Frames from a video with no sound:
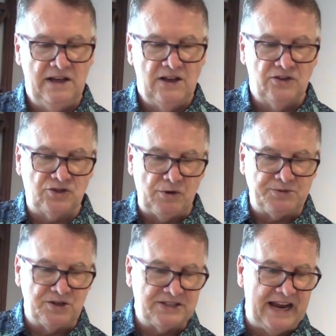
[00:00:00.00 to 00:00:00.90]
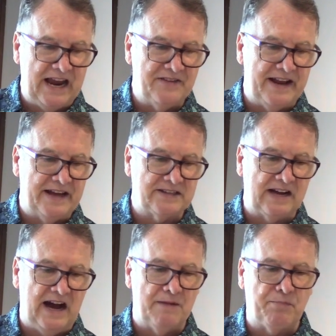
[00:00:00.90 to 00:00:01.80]
The scriptures say that
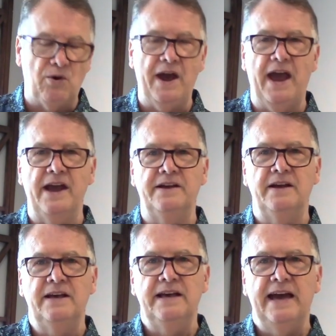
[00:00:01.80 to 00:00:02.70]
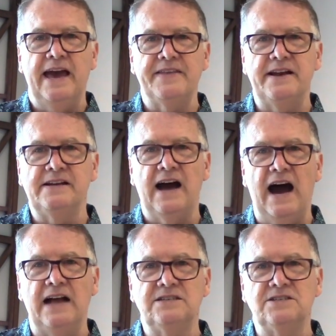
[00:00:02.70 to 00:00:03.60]
Hezekiah prayed, and then
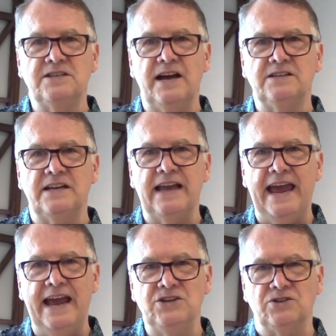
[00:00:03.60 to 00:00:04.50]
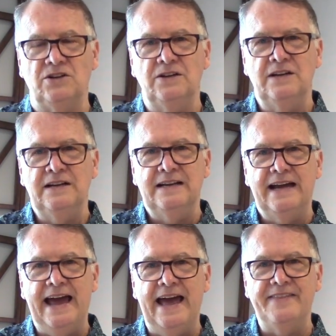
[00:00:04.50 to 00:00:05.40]
God sent an angel,
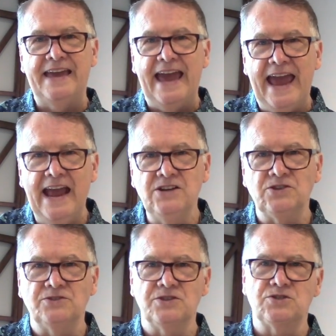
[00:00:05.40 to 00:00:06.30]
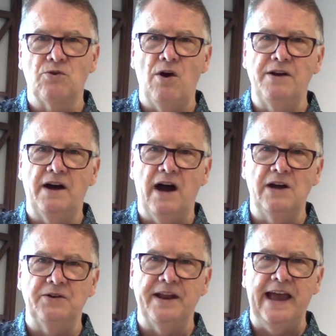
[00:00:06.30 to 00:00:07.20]
and the angel destroyed
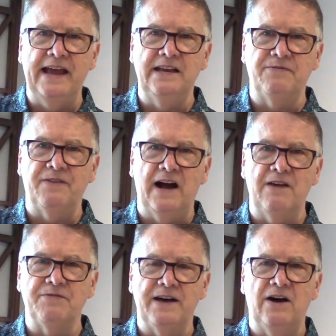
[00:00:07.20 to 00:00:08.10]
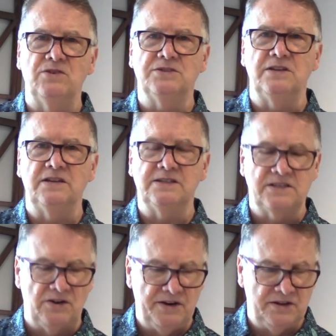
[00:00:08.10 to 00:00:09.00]
185,000
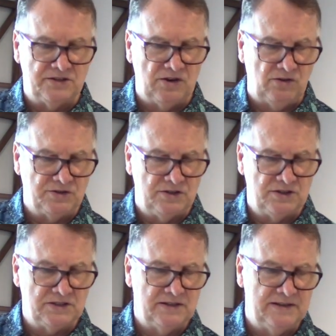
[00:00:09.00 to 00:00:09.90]
Assyrian soldiers.